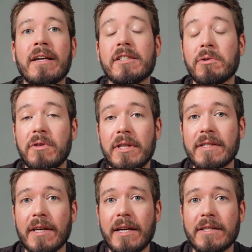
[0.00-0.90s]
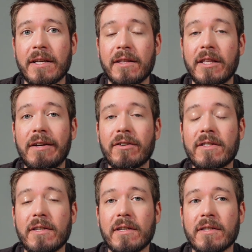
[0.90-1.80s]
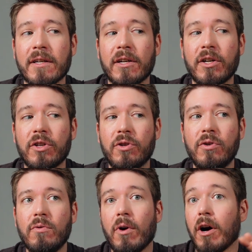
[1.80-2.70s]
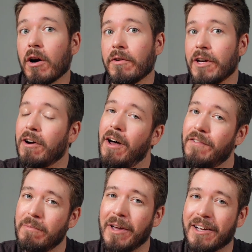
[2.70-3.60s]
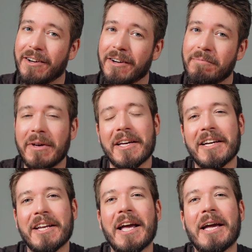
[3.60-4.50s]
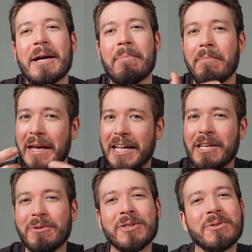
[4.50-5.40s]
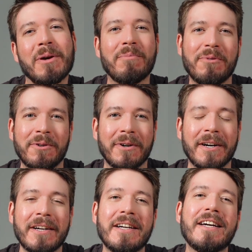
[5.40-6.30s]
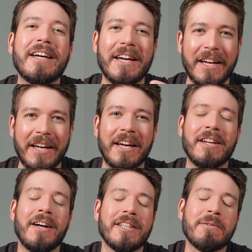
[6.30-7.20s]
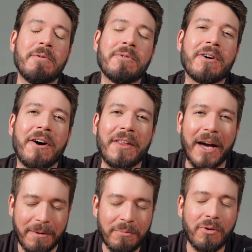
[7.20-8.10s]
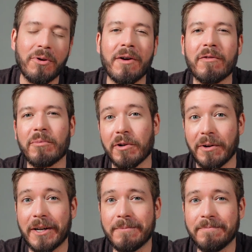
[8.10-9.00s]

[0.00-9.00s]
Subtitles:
So in this case, the difference is you are the coffee maker, making it a manual drip brewer. And lots of people call that pour over brewing.